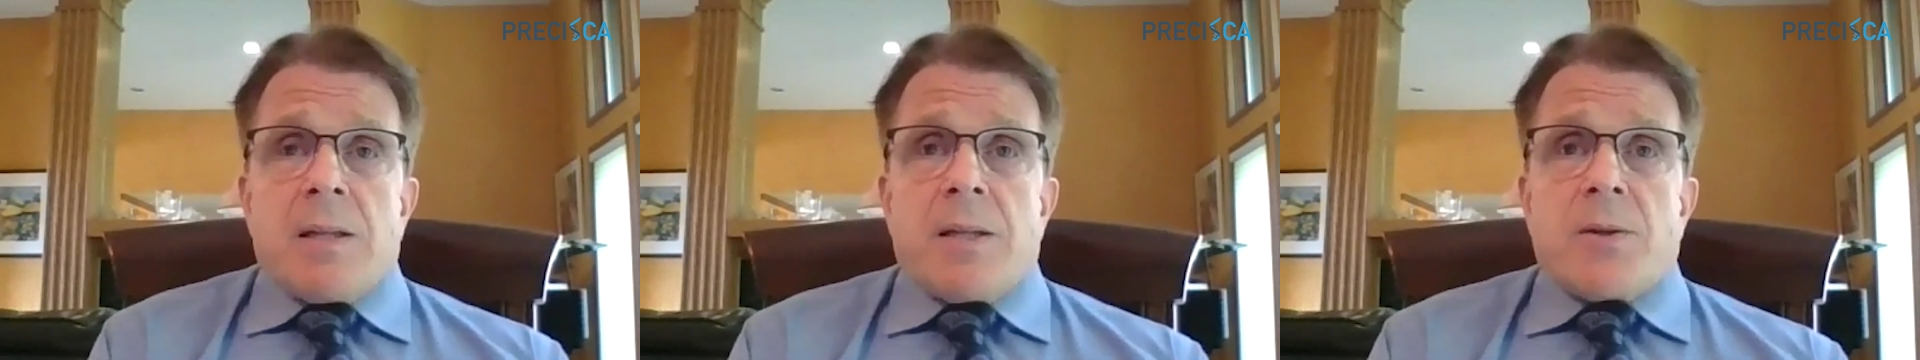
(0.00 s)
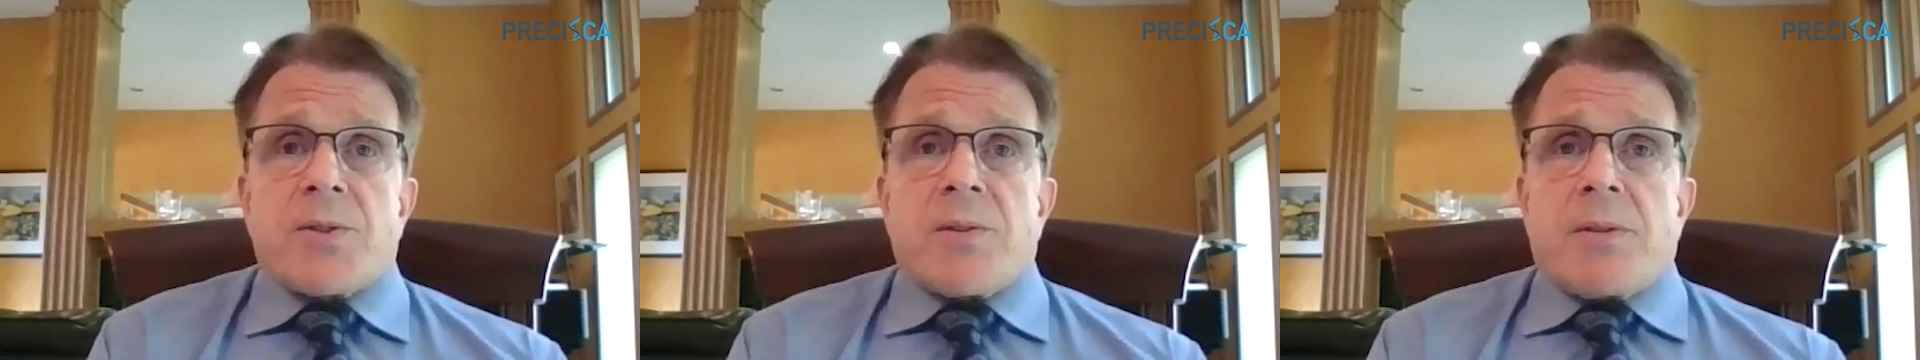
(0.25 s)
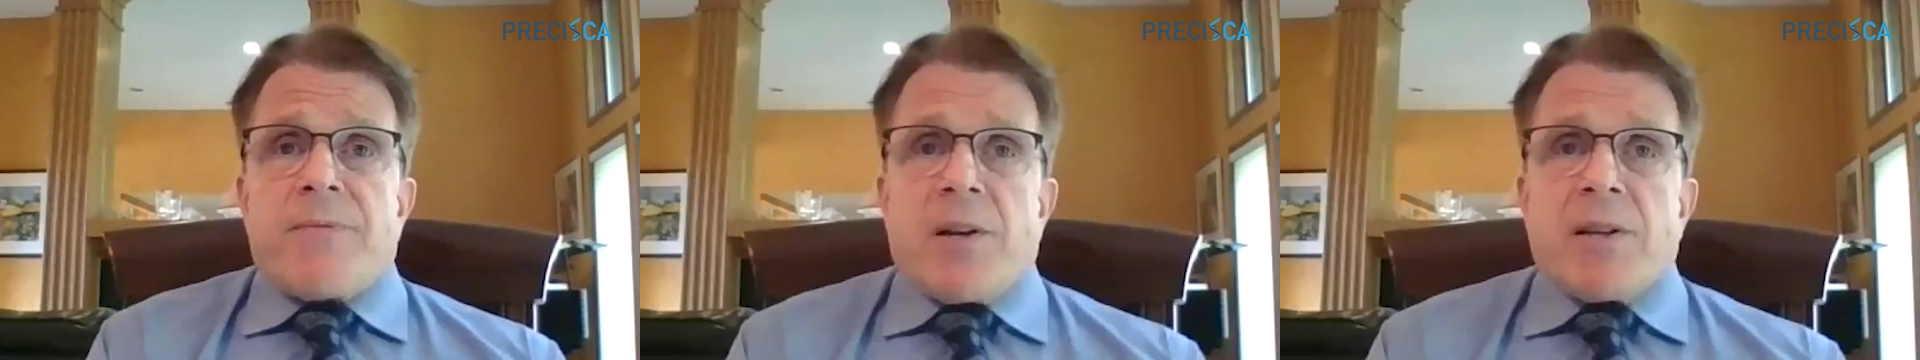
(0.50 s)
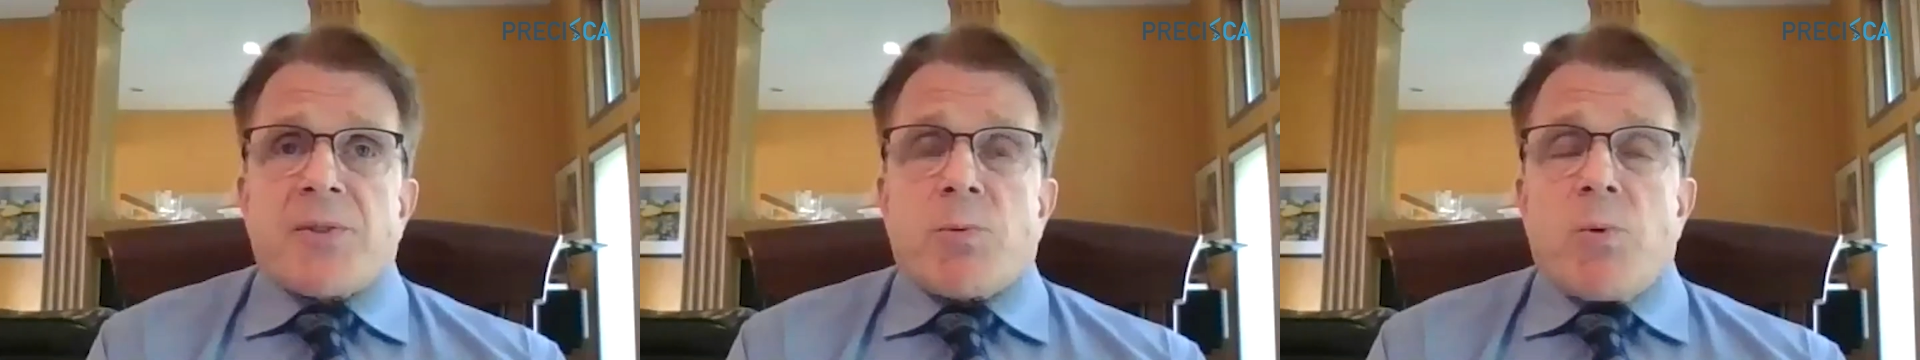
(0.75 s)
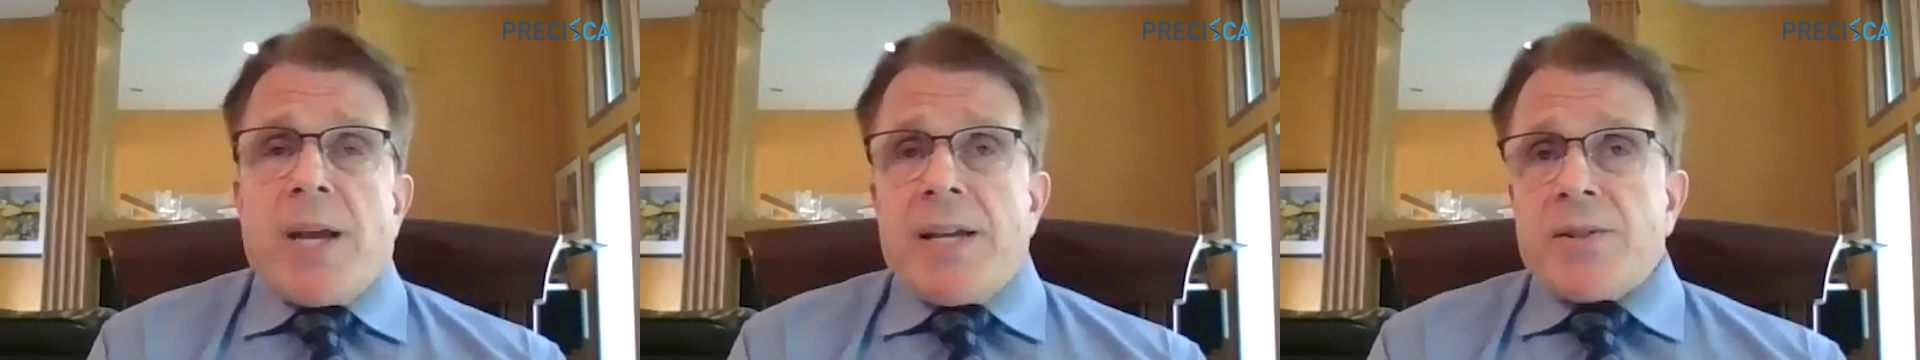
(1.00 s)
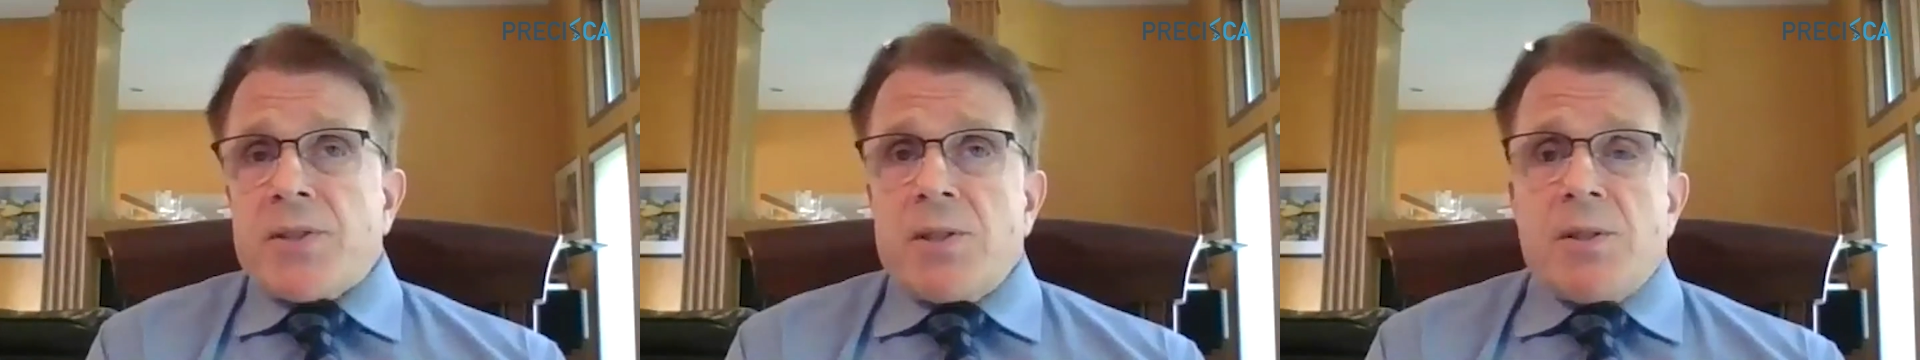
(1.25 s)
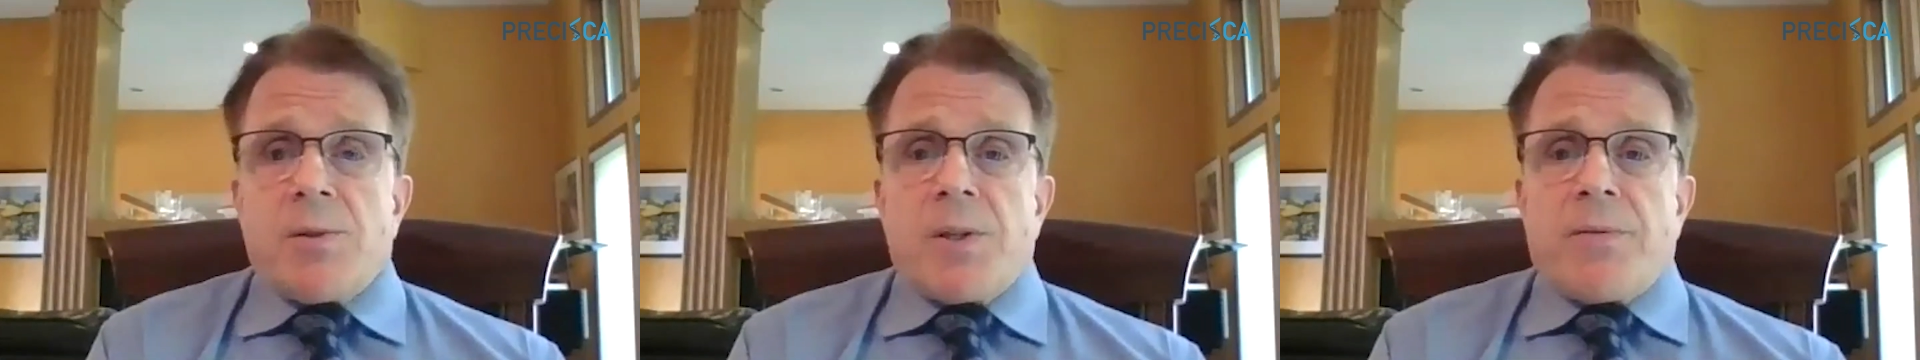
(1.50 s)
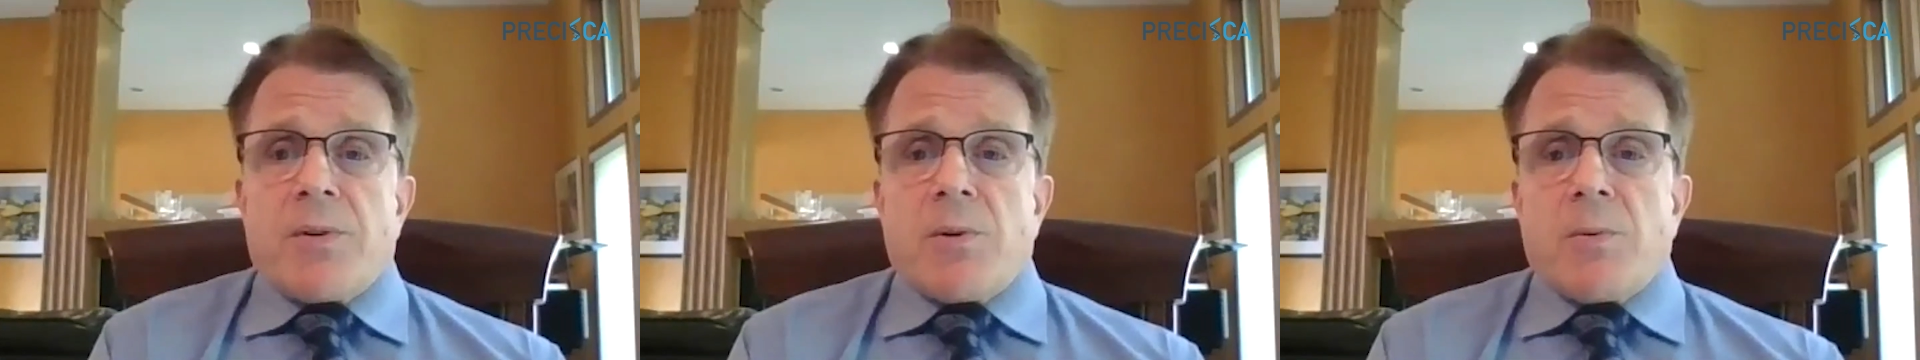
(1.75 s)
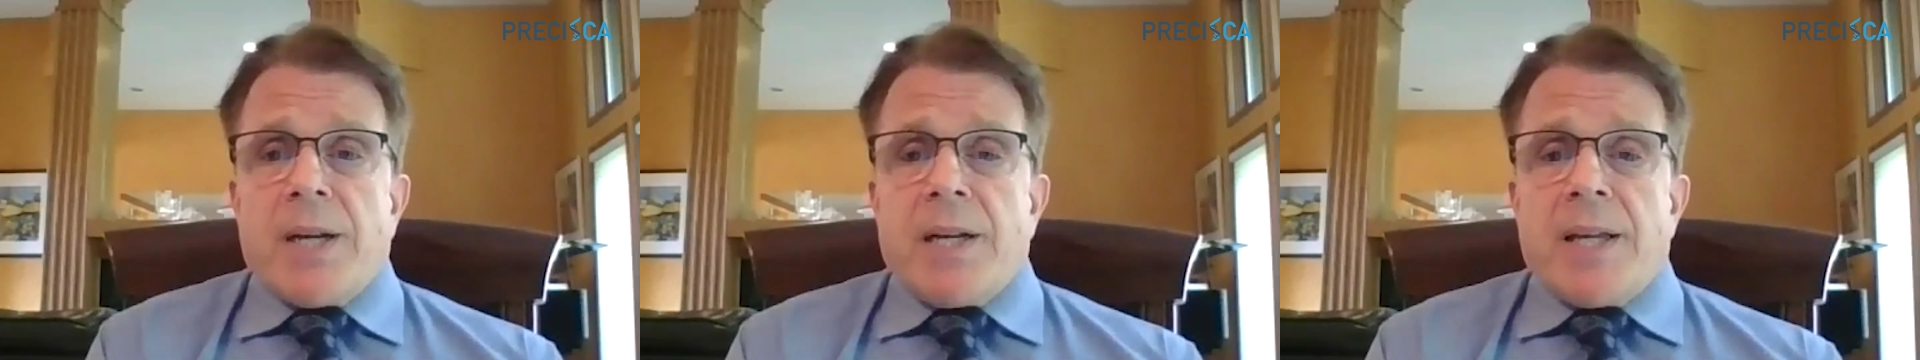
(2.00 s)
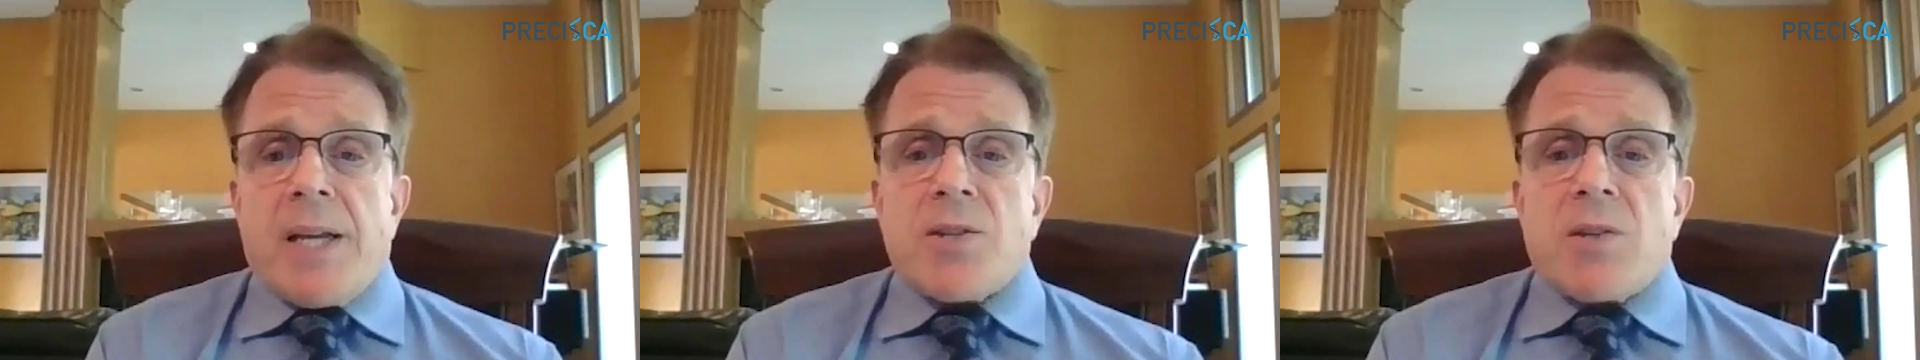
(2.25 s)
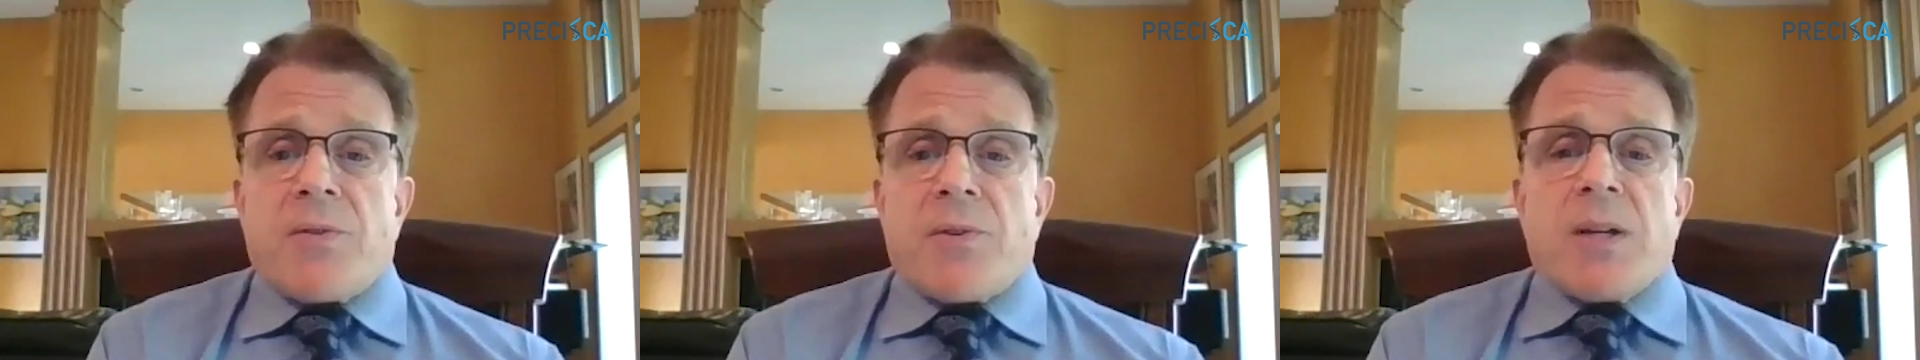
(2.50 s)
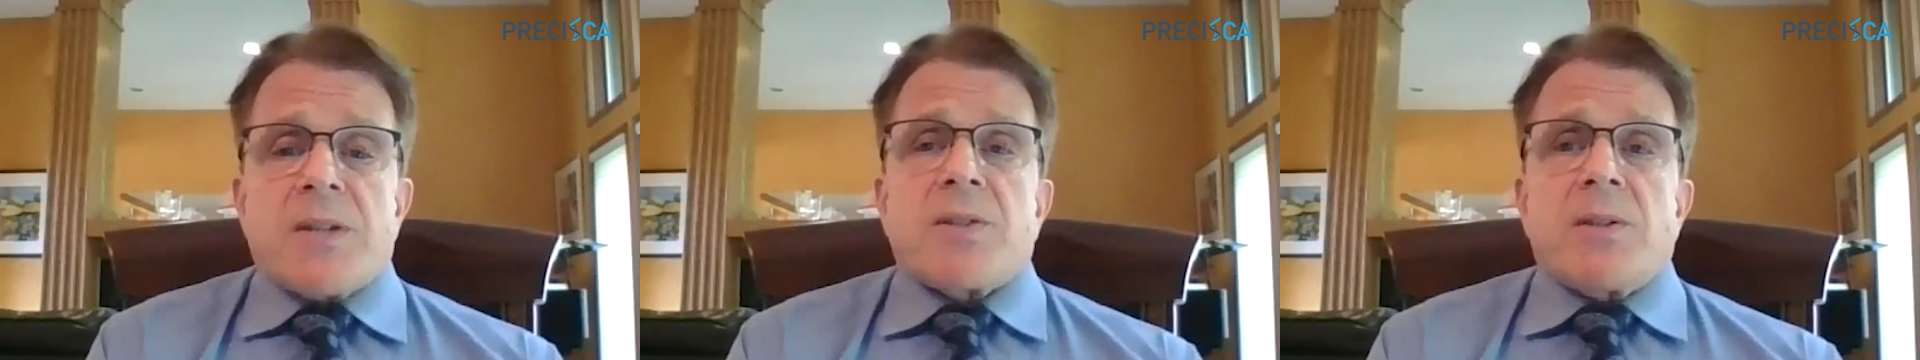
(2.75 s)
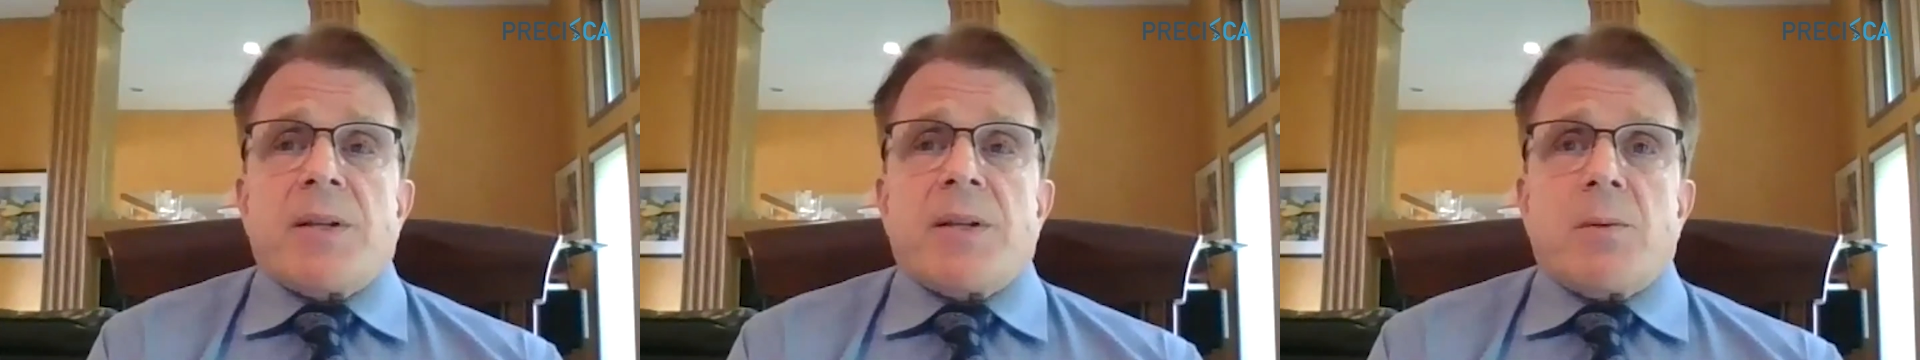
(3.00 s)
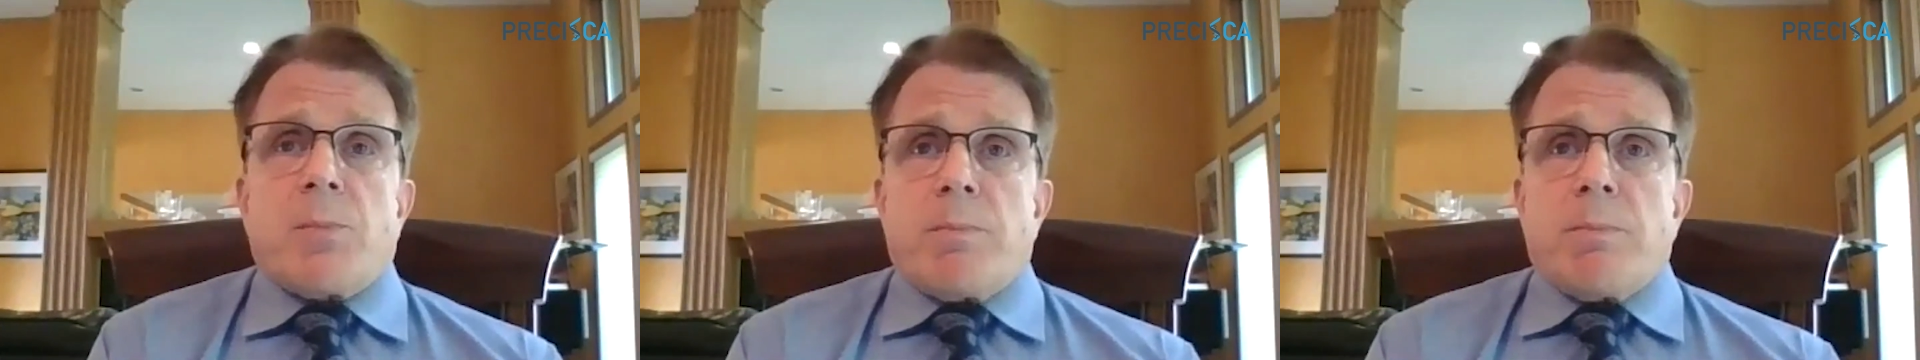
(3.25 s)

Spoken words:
There's various ways to deliver radiation for isolated